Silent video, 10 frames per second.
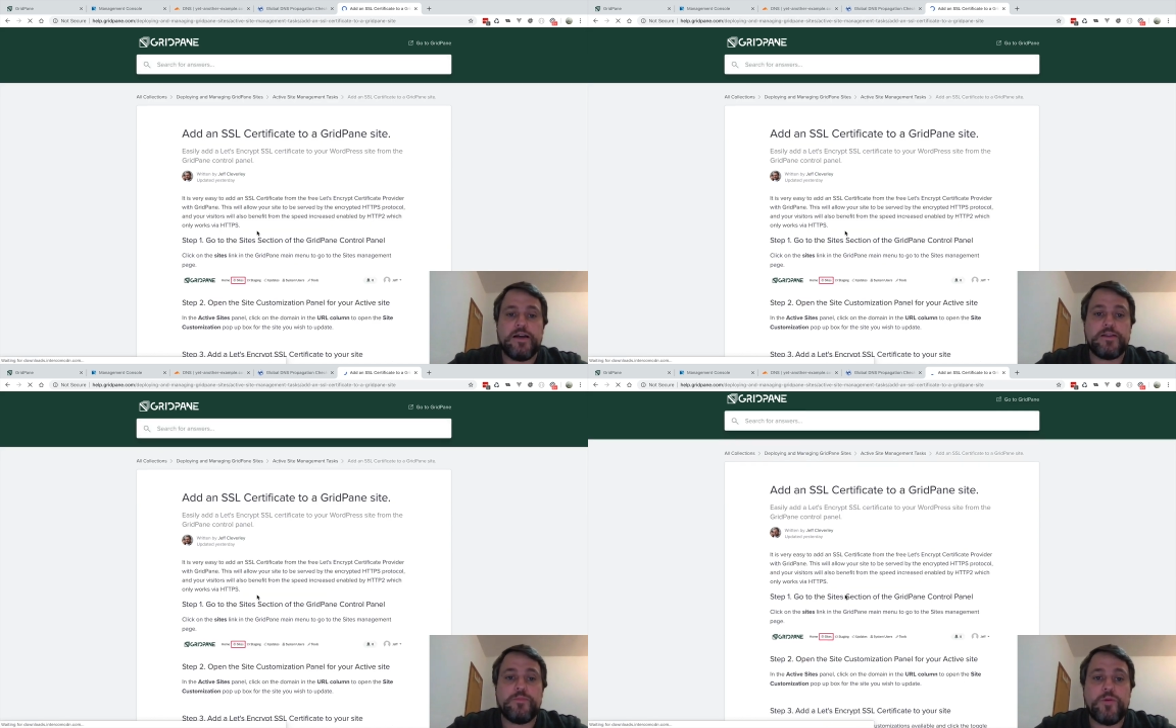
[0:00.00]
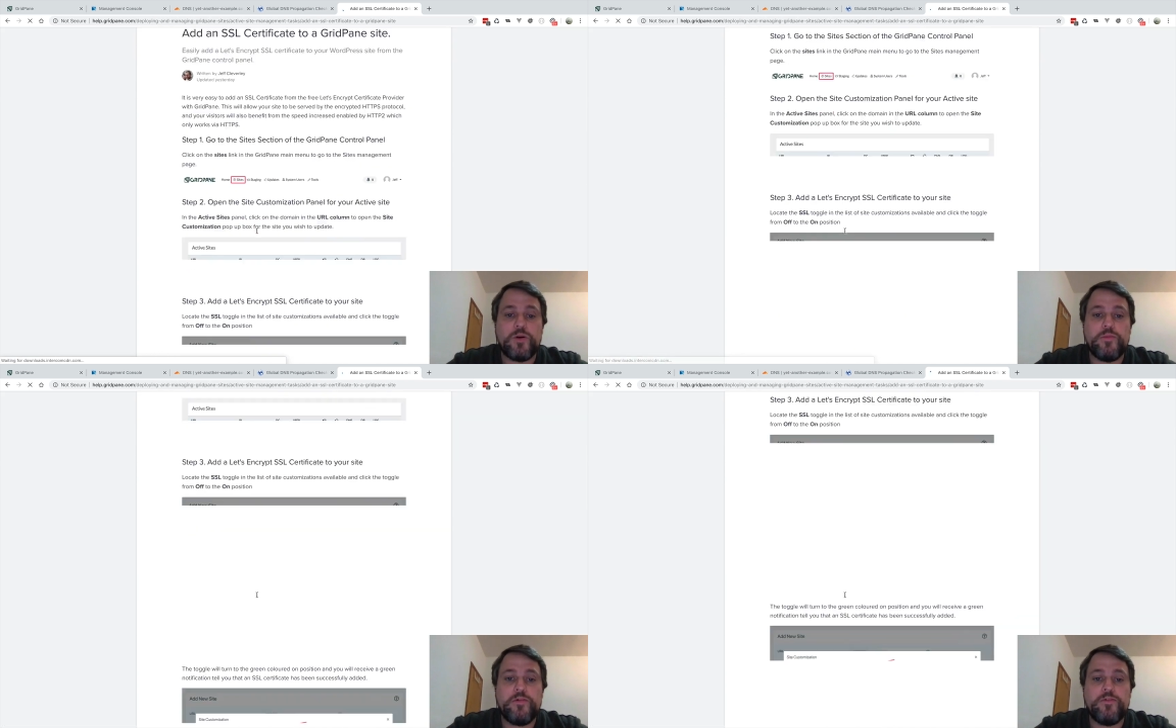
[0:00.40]
At the
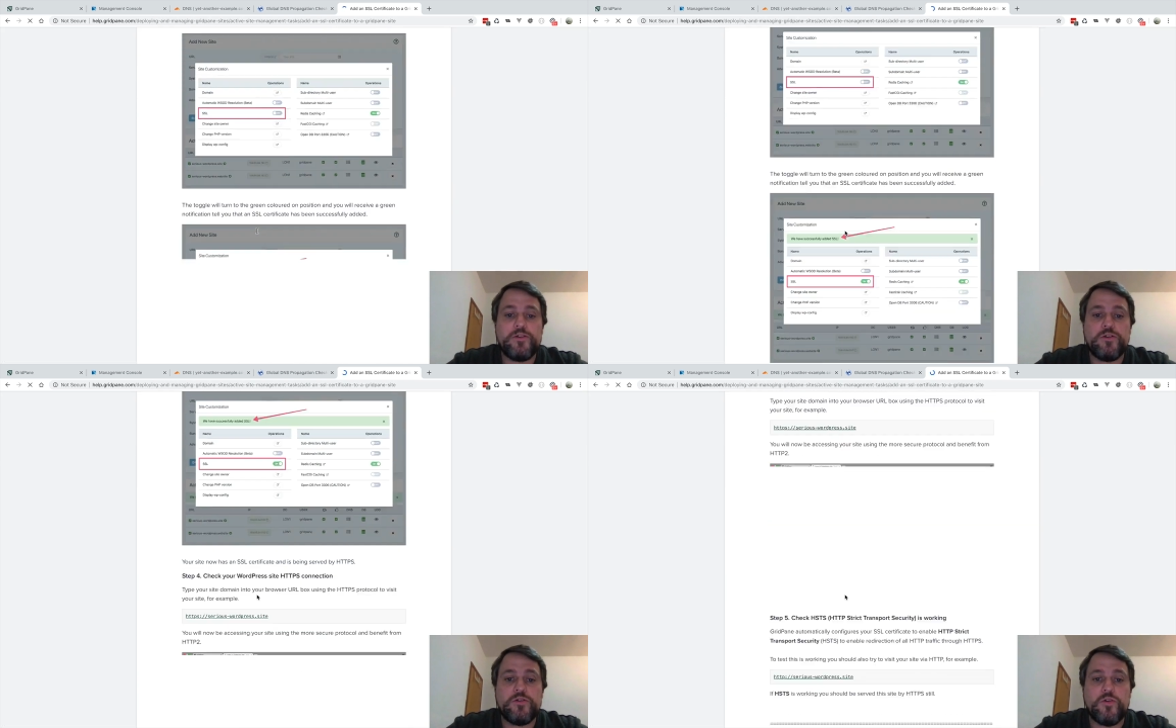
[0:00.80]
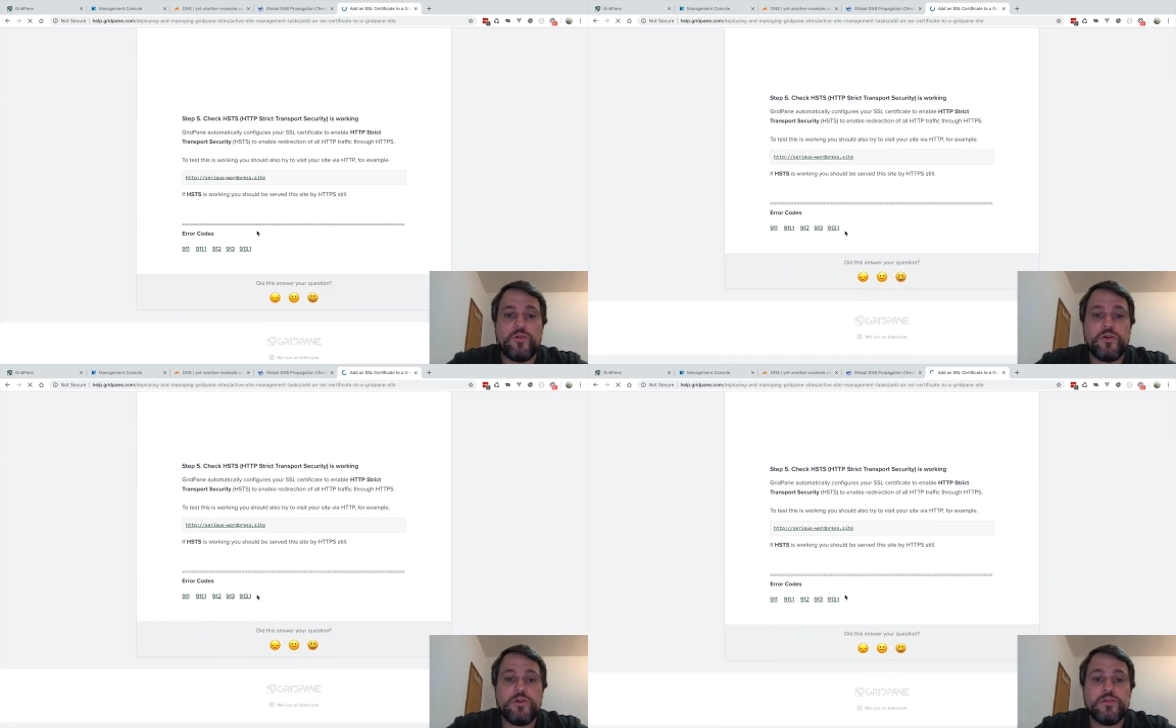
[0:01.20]
bottom of the
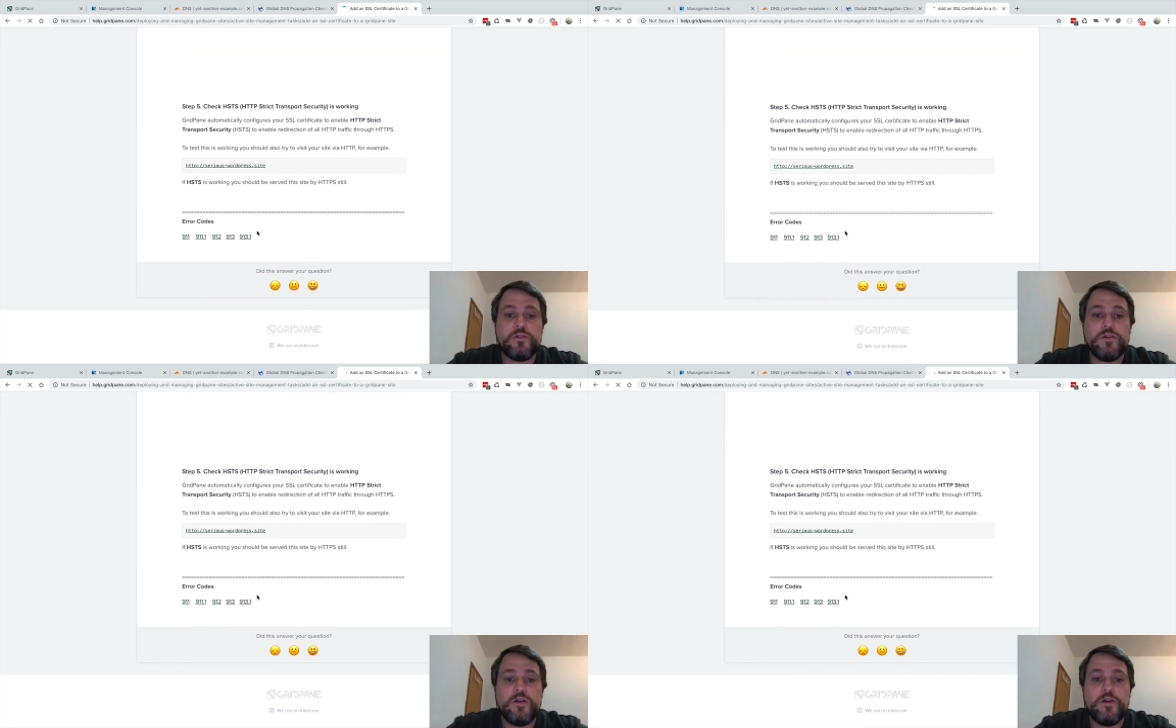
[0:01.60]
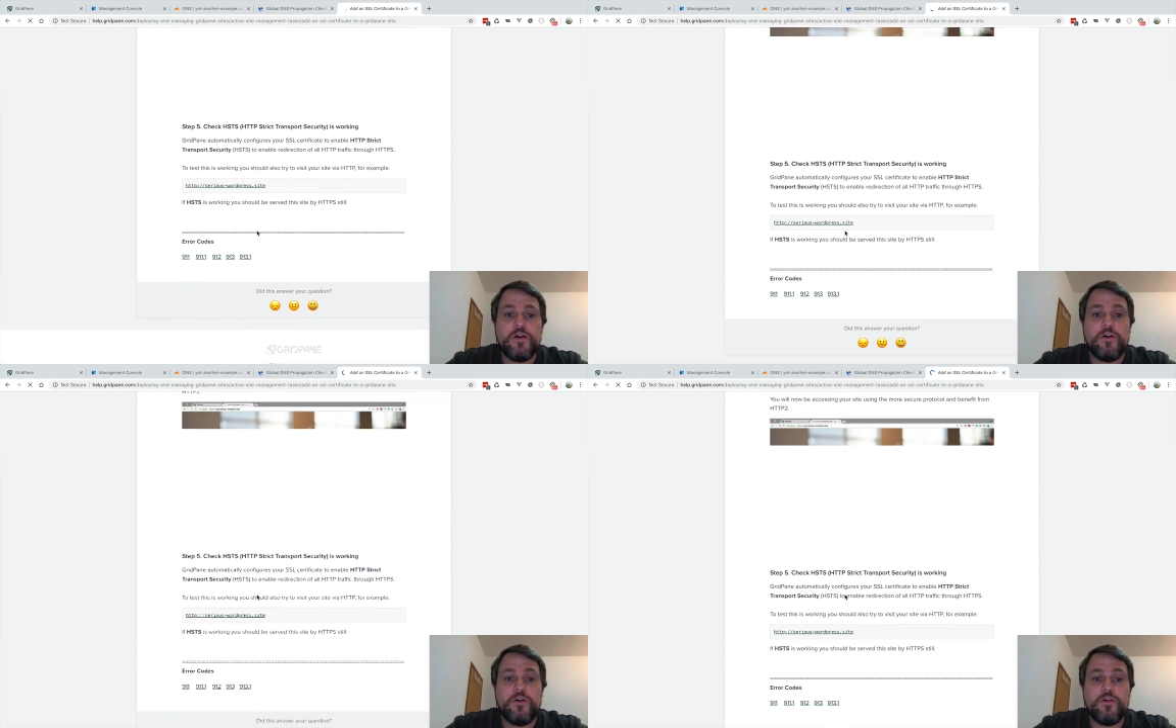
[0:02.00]
tutorials,
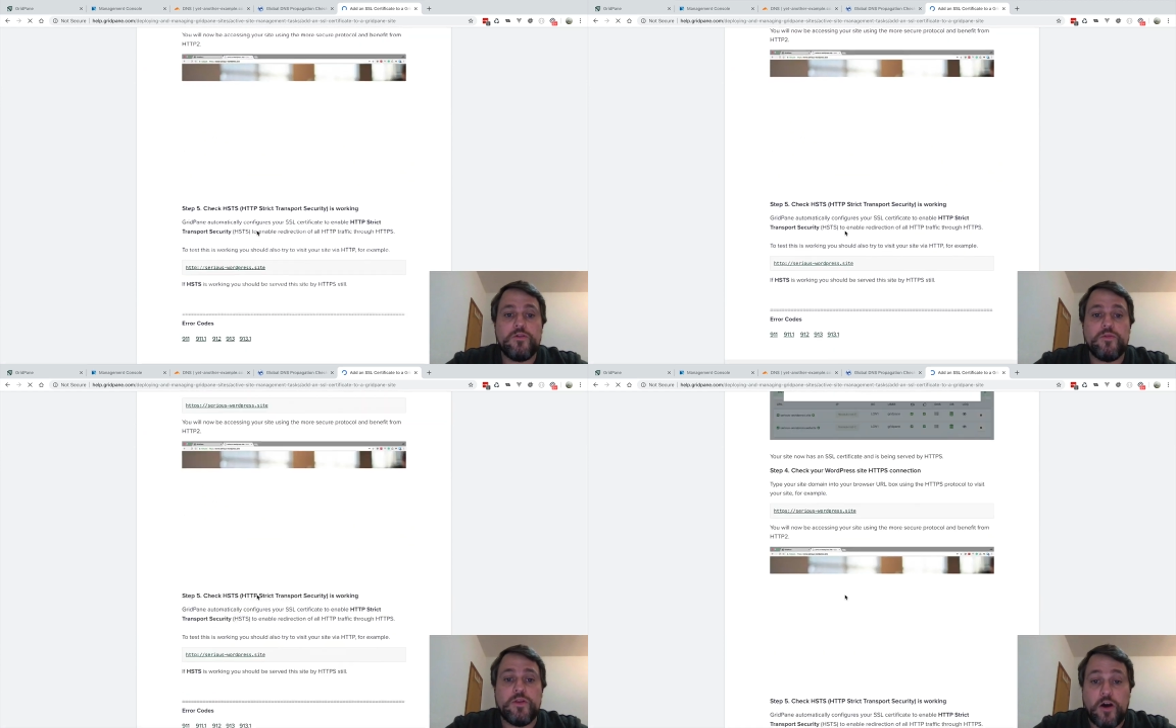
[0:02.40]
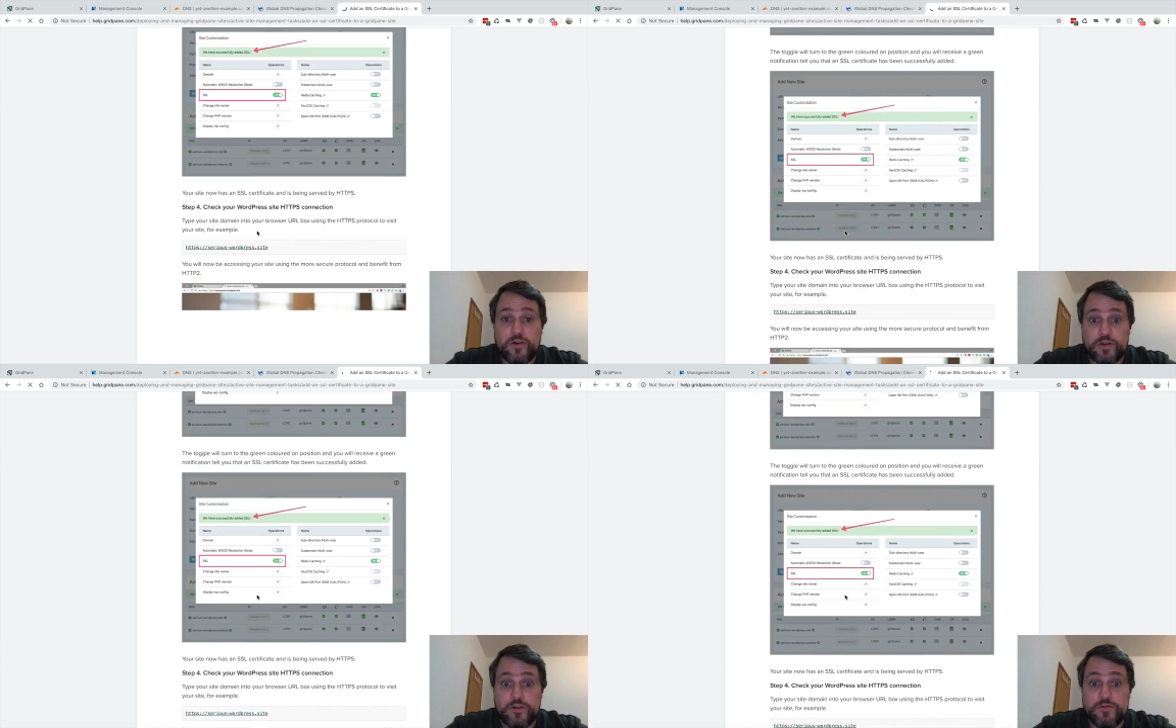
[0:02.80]
or
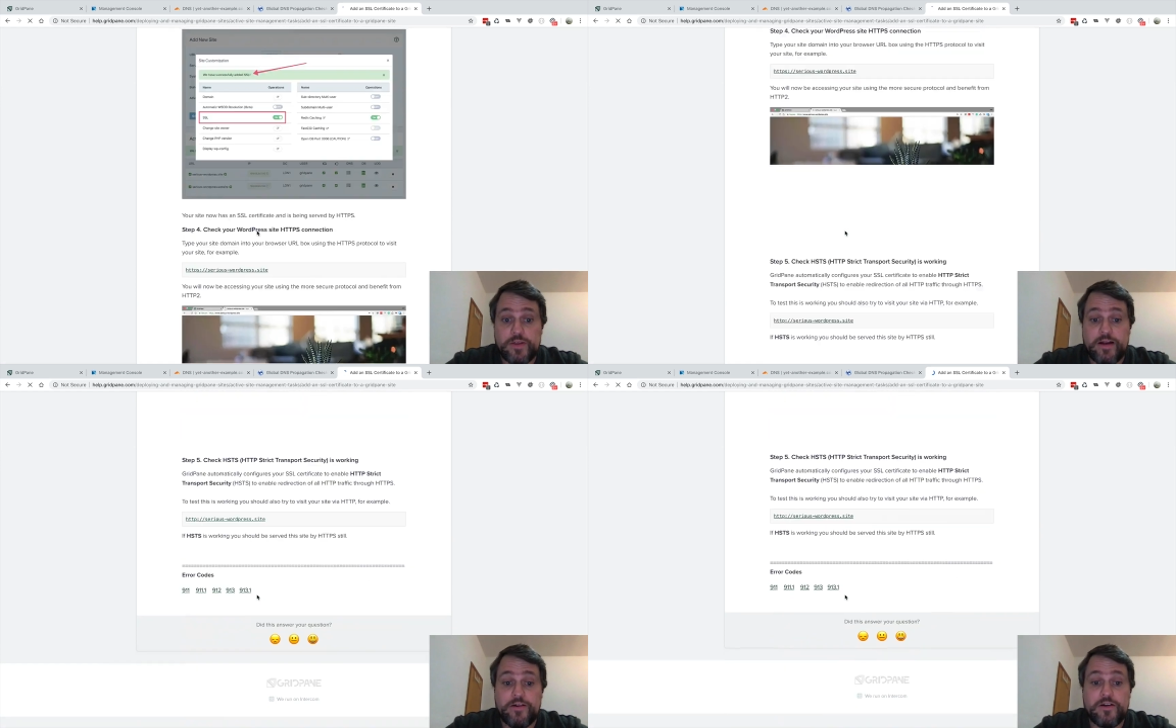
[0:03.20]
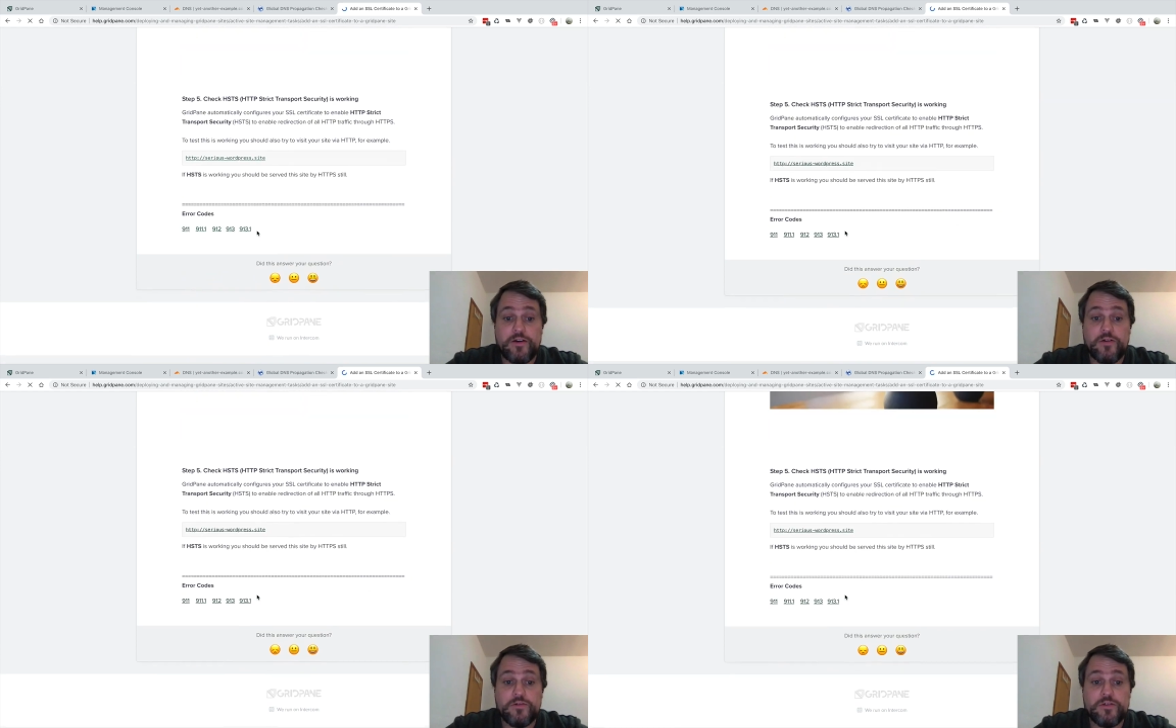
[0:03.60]
articles with error
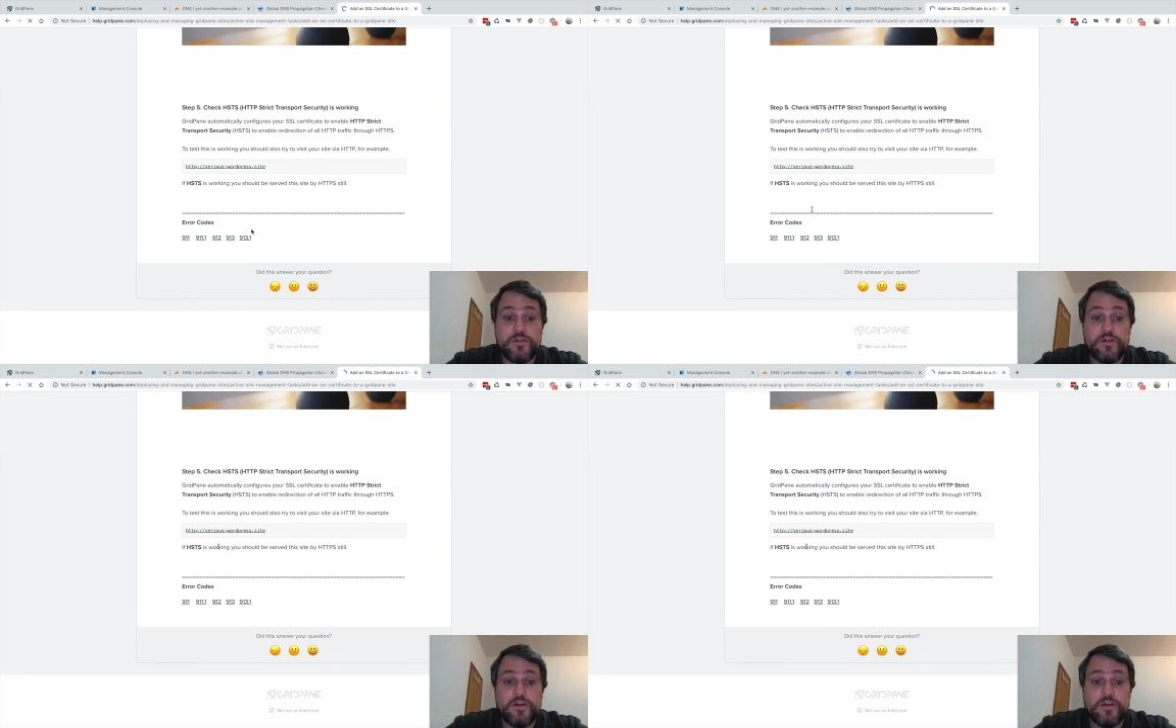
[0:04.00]
codes,